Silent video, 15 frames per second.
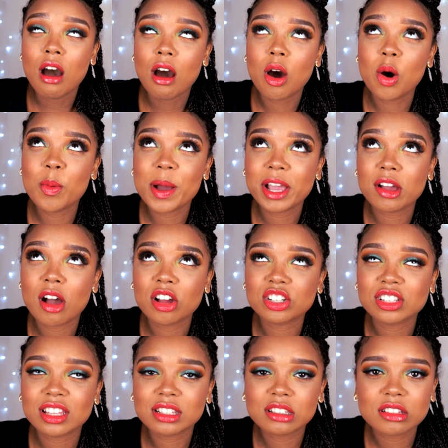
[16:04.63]
Oh my gosh,
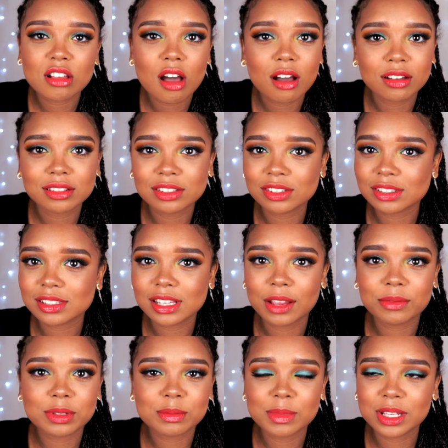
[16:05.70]
that song just
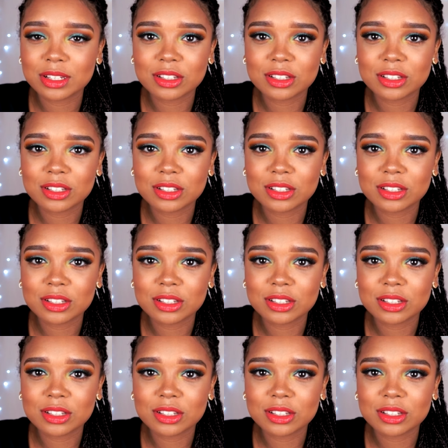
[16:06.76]
gives me